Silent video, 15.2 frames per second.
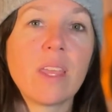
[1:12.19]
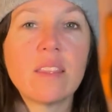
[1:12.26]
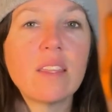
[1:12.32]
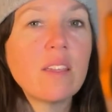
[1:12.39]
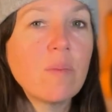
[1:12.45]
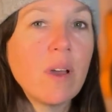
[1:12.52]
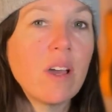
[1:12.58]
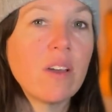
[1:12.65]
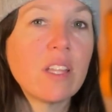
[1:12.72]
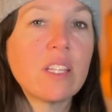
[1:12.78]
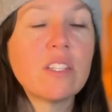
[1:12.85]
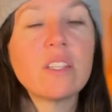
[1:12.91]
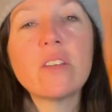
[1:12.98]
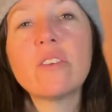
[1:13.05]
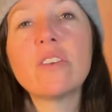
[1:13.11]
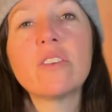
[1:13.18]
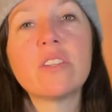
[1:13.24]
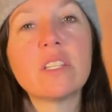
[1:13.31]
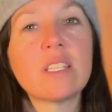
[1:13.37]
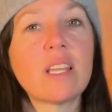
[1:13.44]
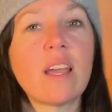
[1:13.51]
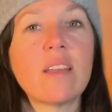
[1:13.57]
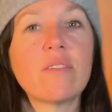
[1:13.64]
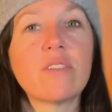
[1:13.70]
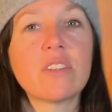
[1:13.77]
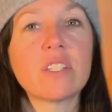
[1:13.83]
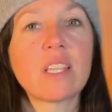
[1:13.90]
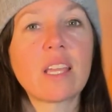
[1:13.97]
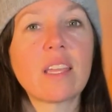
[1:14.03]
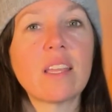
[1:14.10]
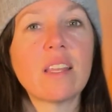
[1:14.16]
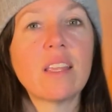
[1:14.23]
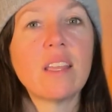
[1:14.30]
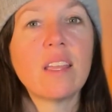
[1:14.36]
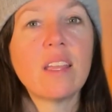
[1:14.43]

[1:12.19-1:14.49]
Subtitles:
Think about interior design for a second,